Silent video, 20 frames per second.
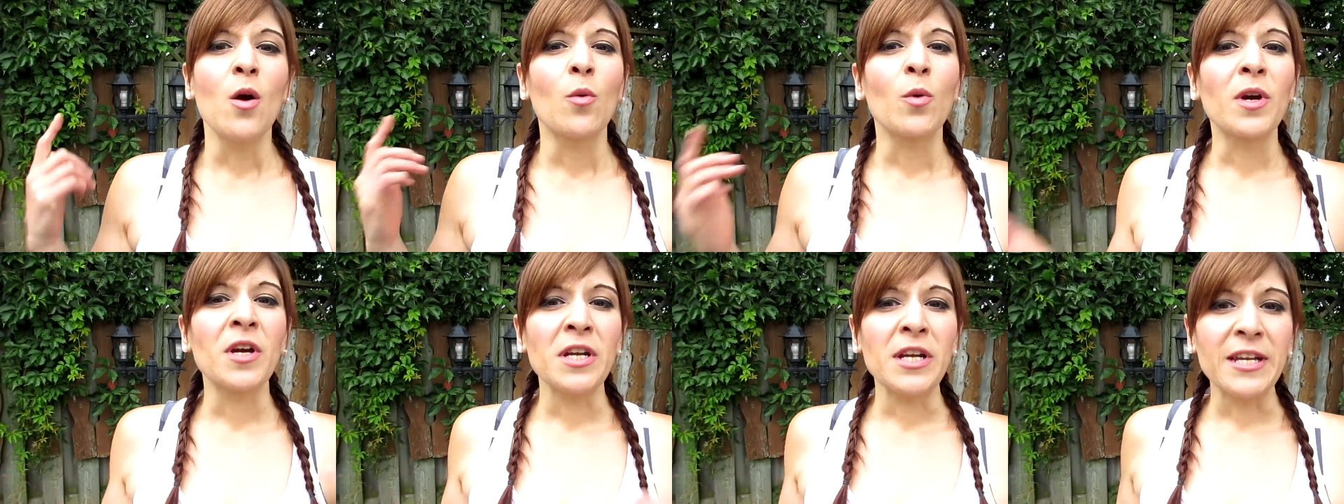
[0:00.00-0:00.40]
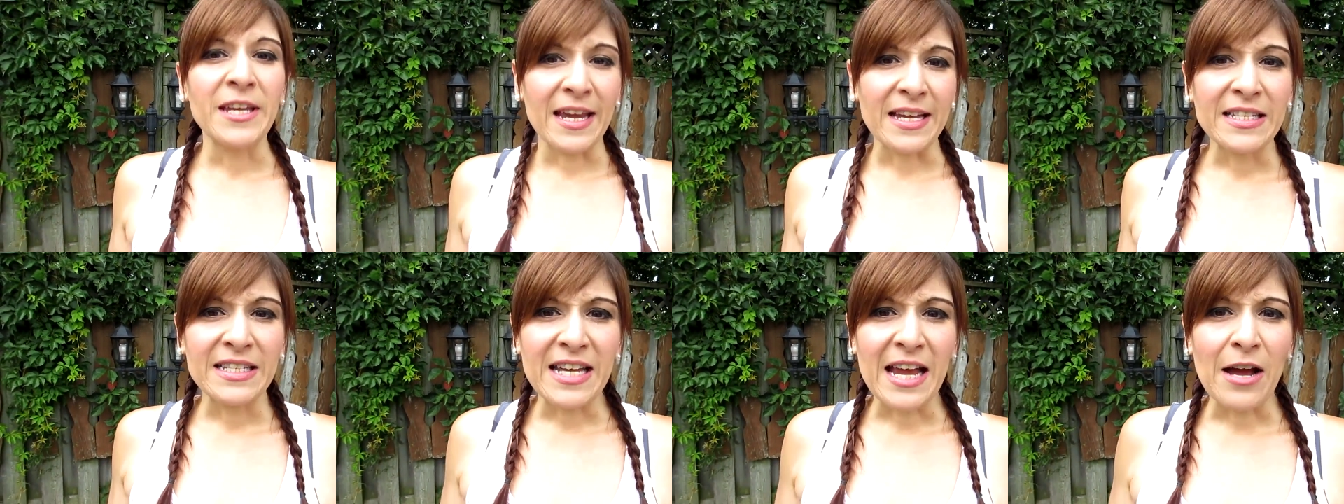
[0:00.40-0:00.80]
We're gonna
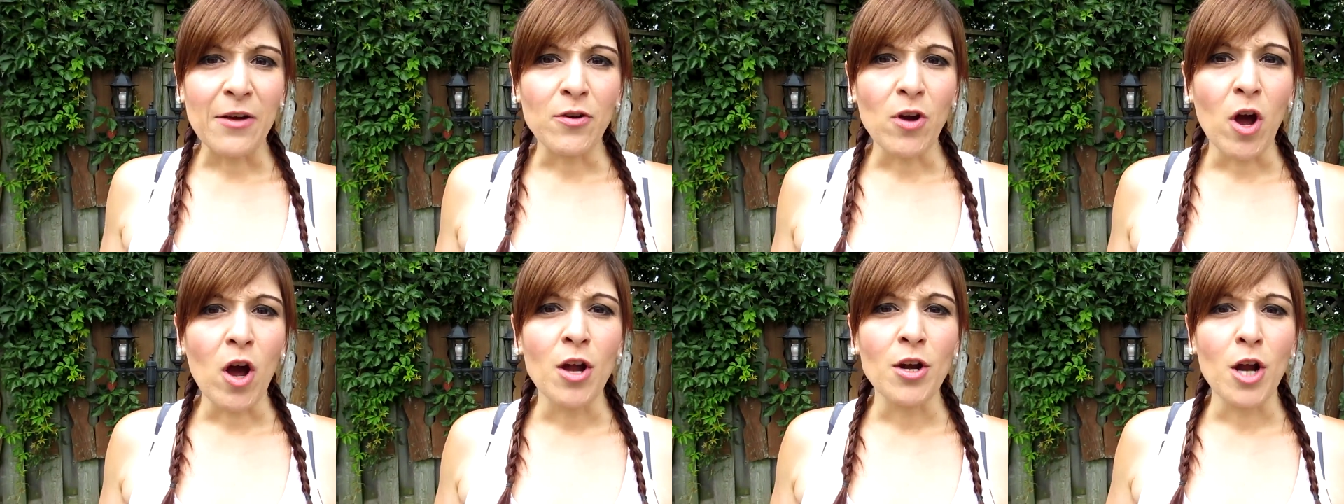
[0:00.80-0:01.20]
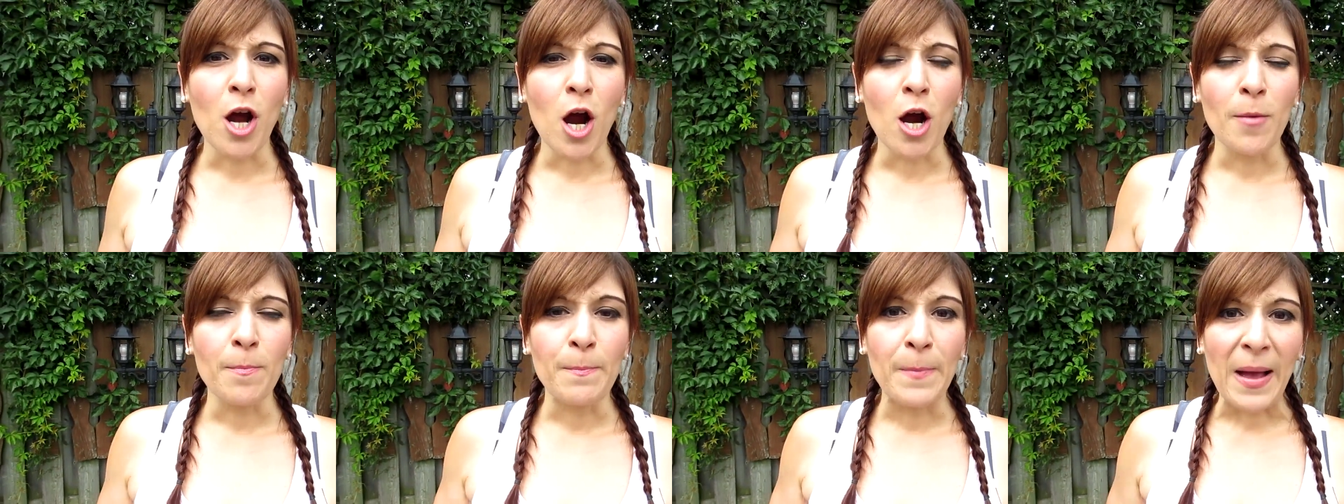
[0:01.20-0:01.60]
get down on
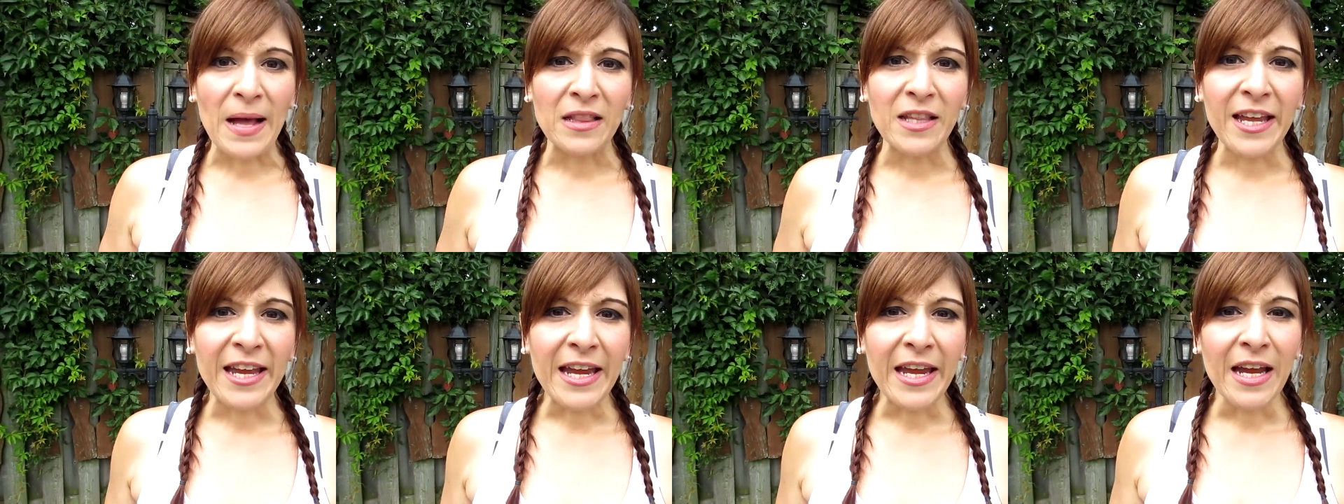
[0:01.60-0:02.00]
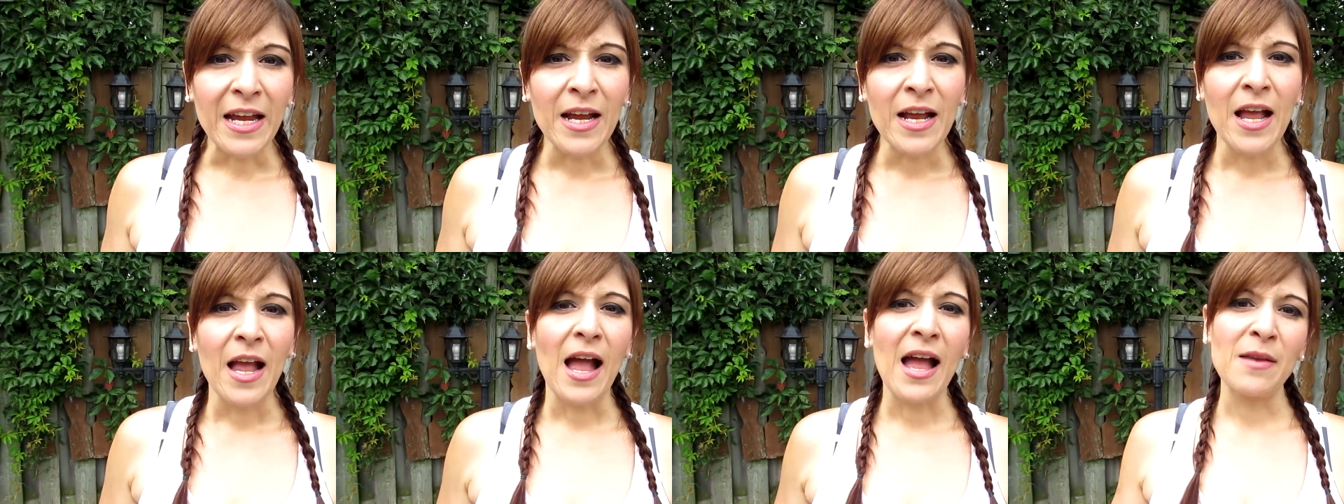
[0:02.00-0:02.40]
our belly
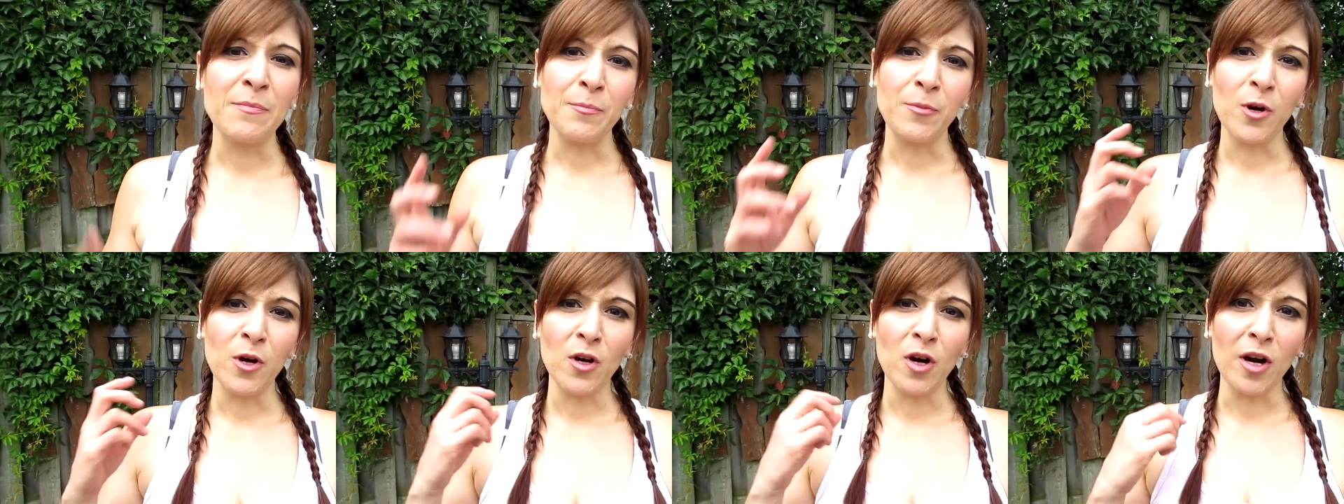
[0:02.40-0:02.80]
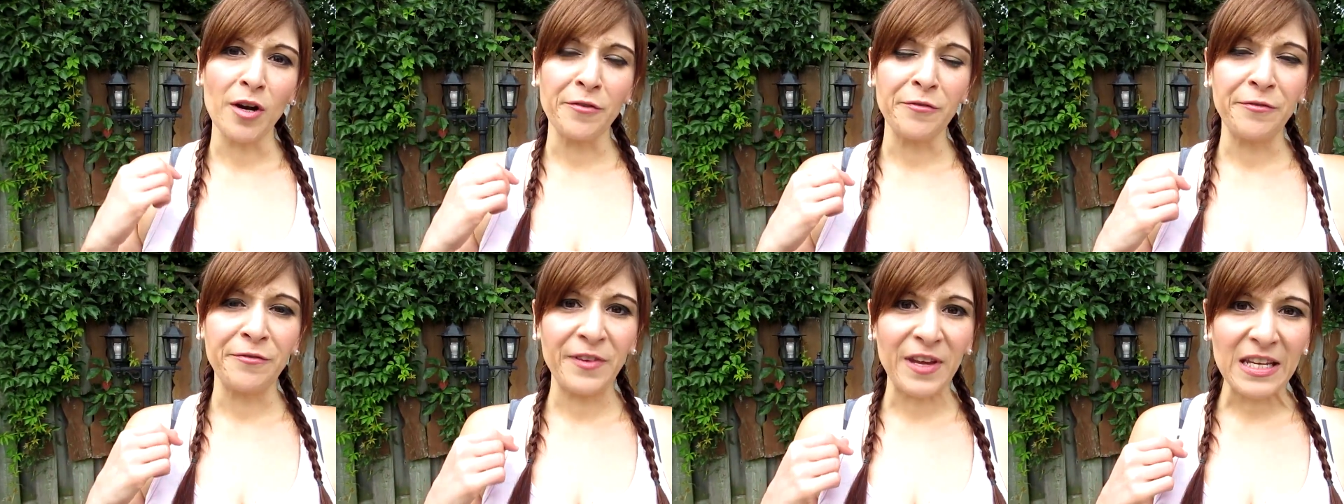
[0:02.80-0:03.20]
and put
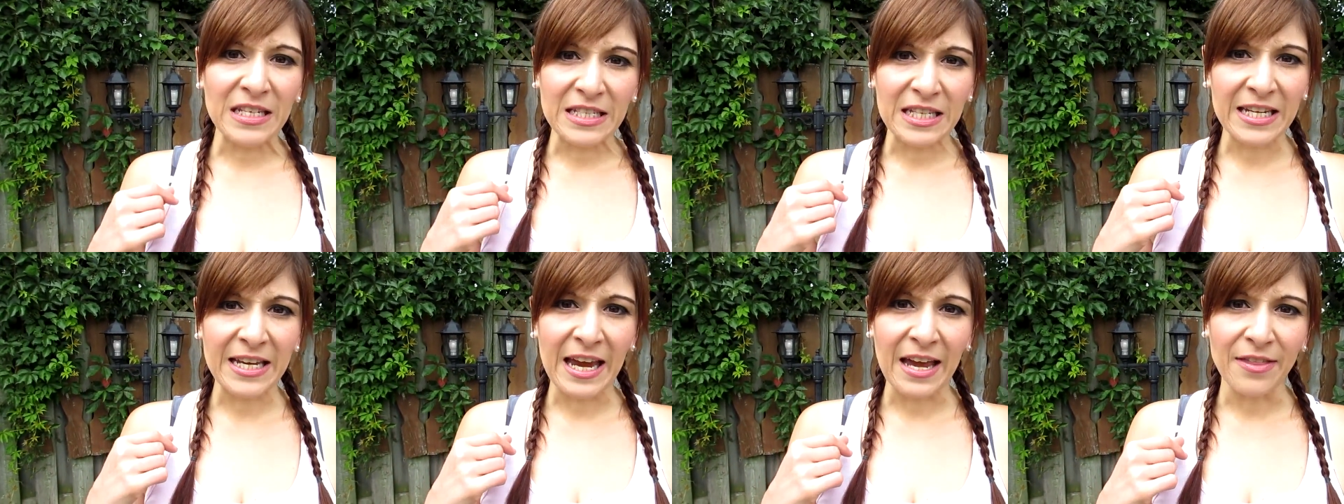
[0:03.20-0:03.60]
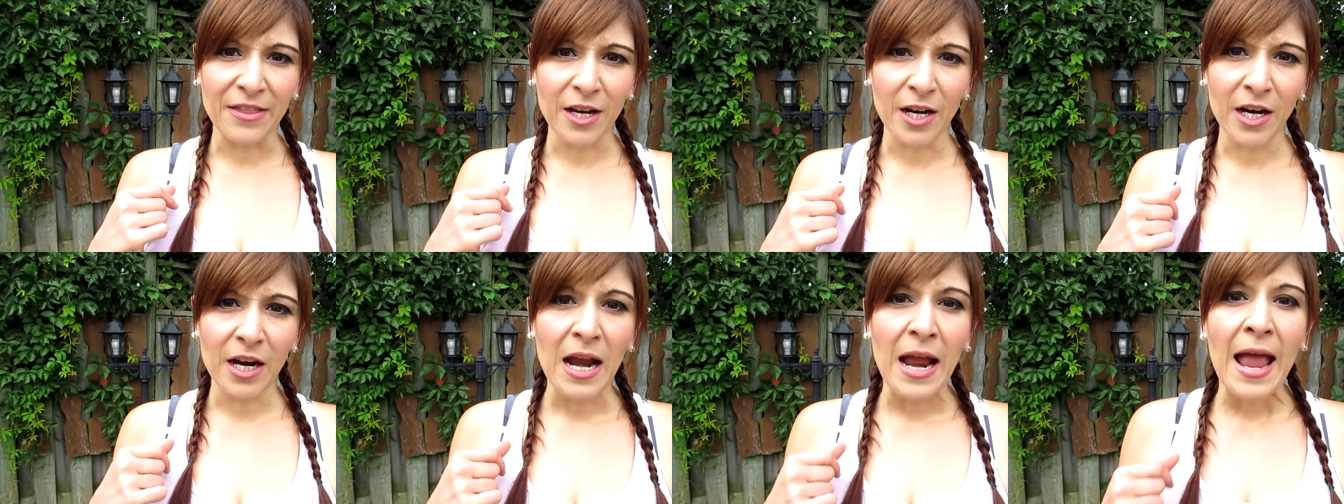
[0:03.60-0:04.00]
our feet
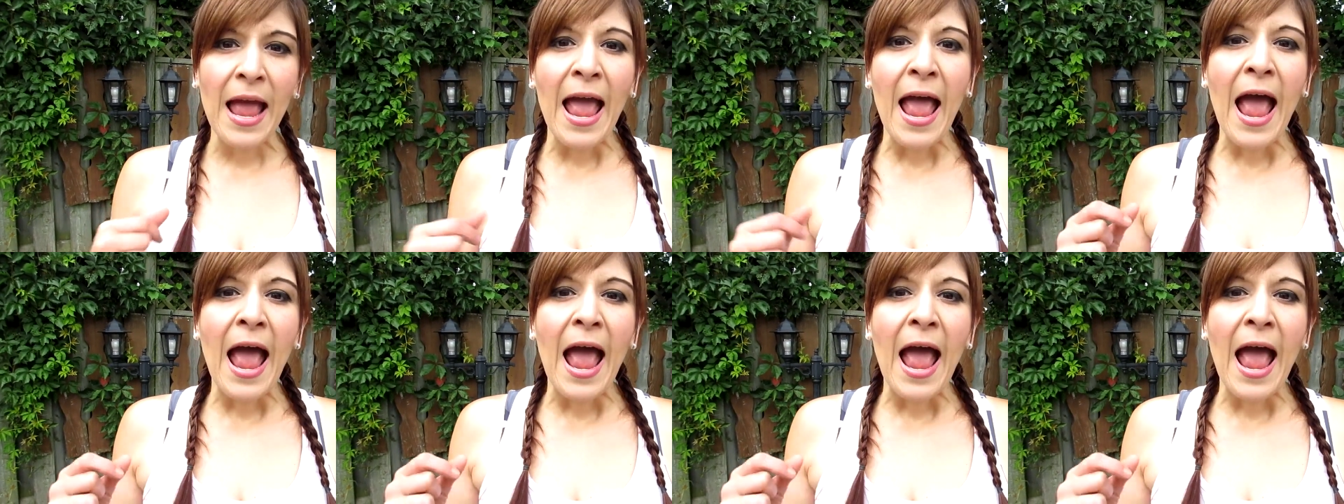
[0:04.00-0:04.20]
together